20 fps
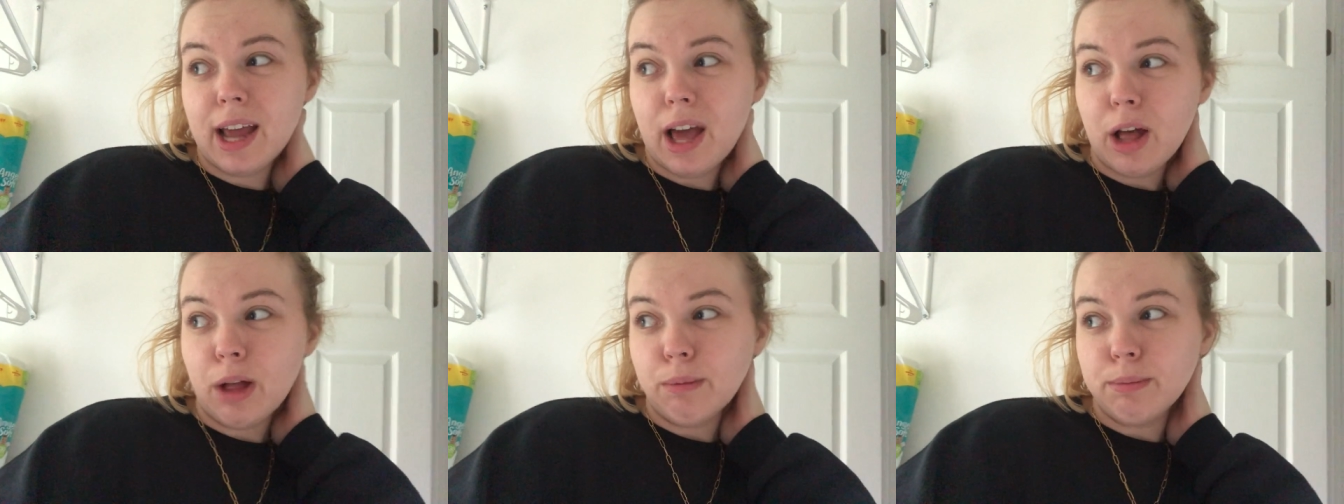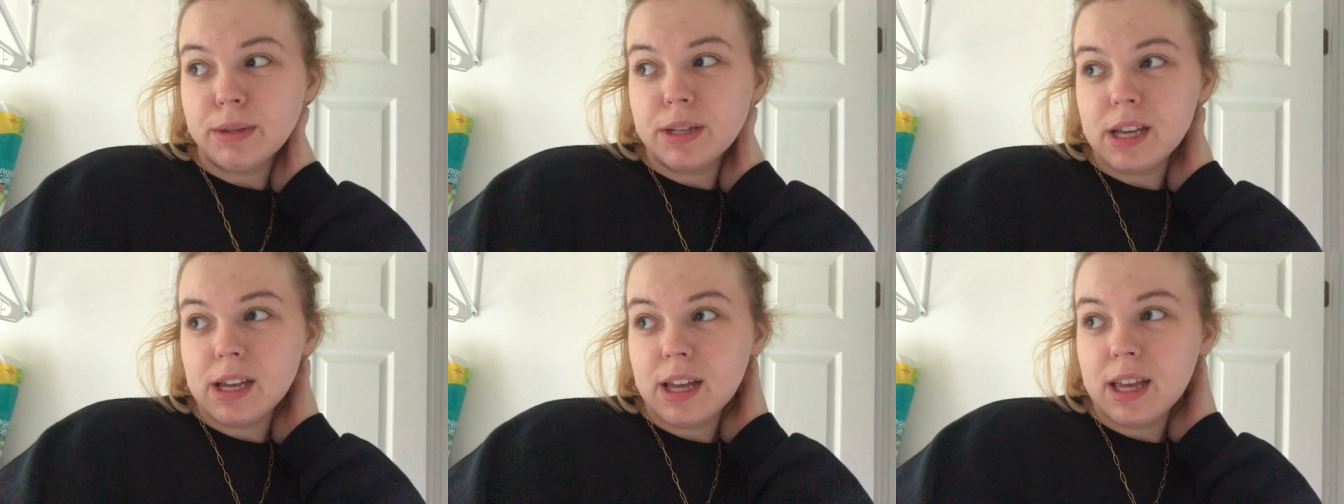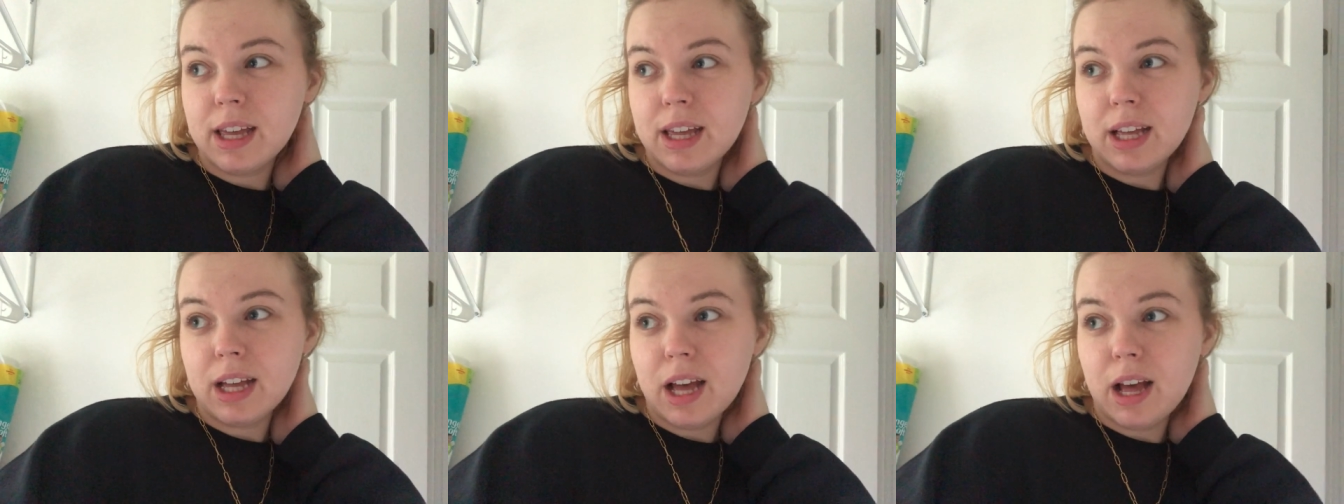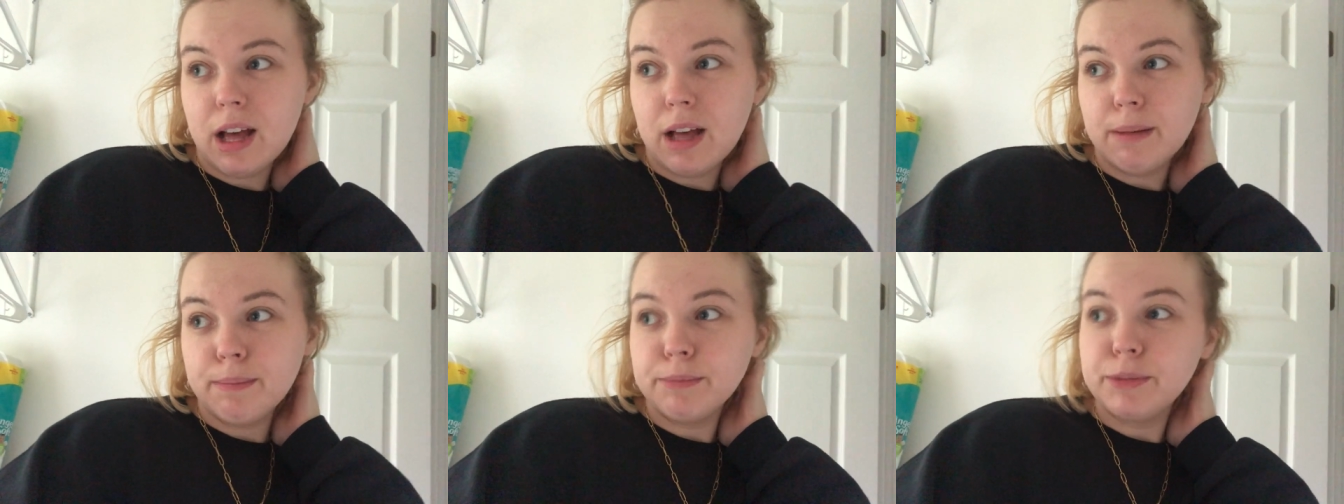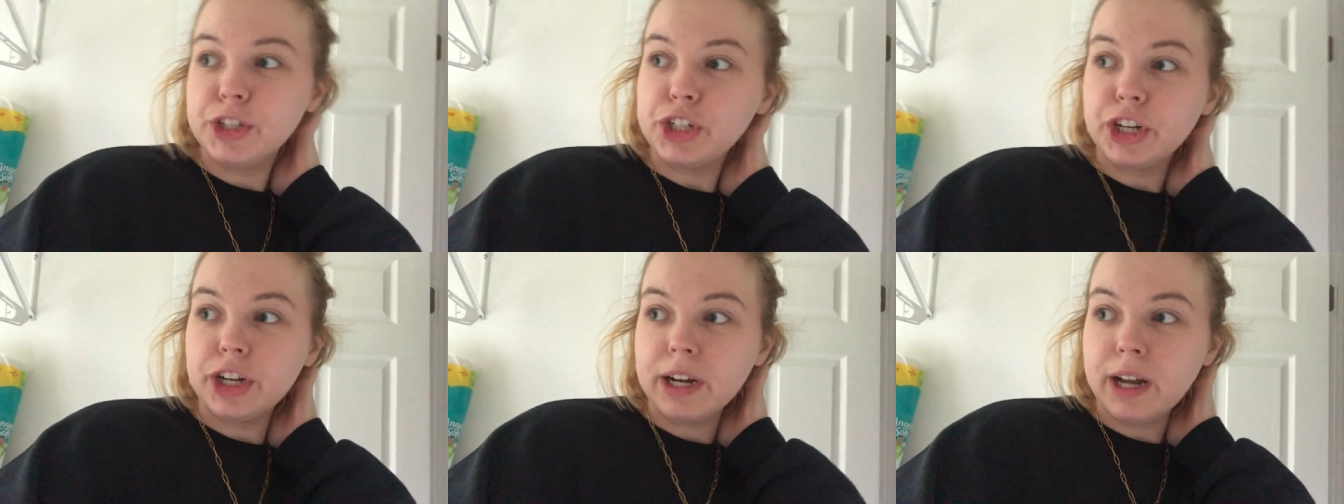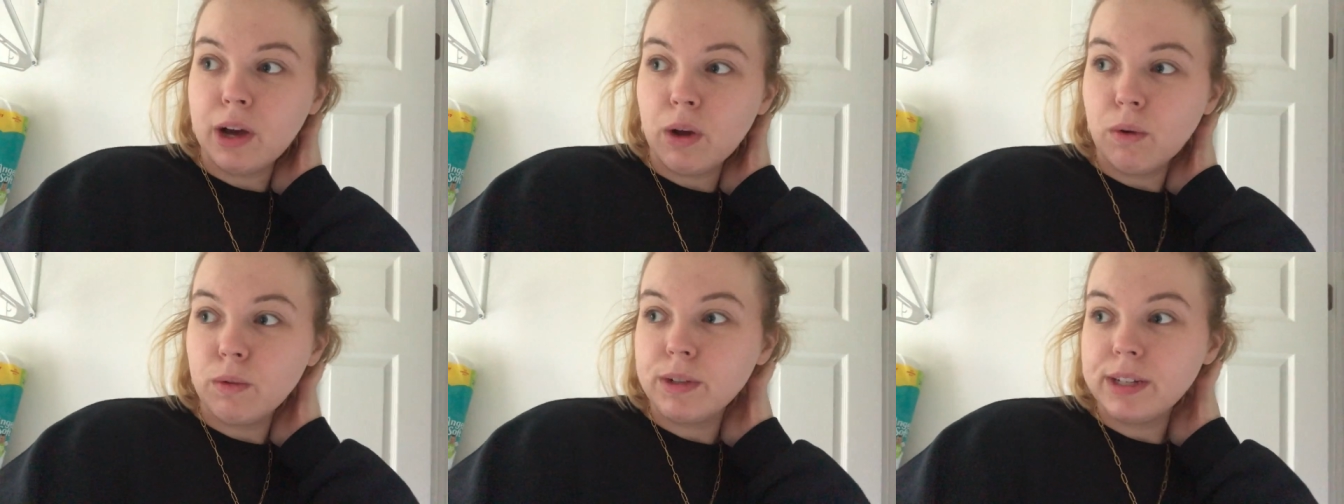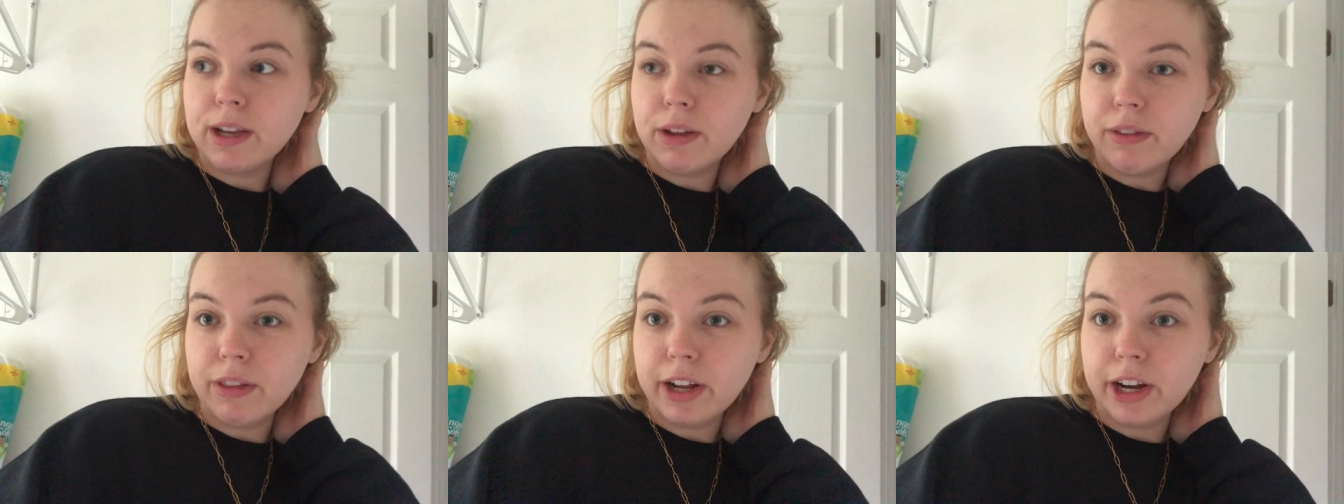helped Jared out
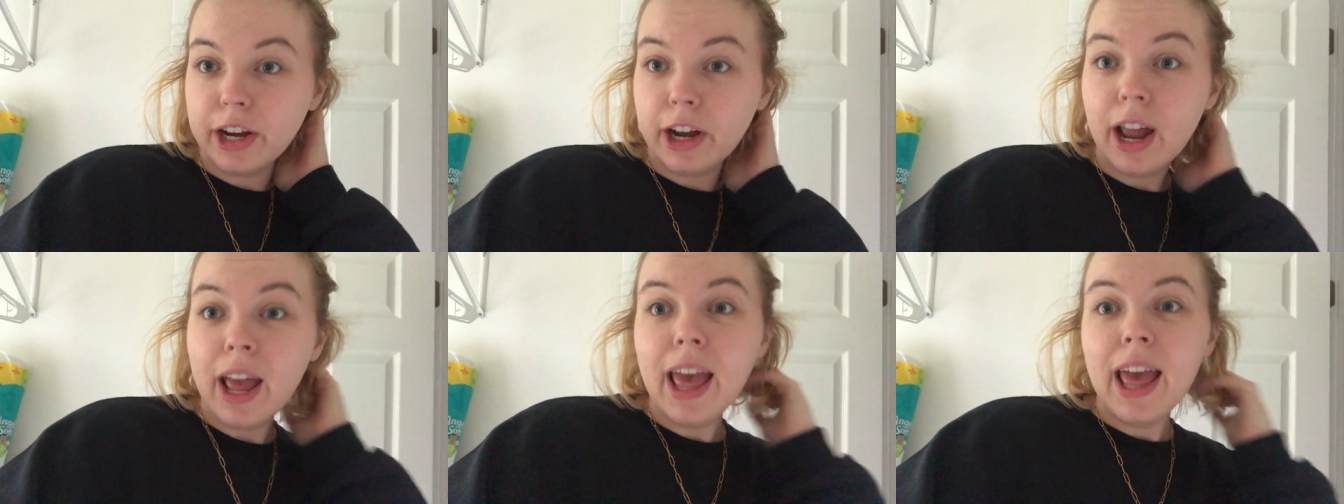down there.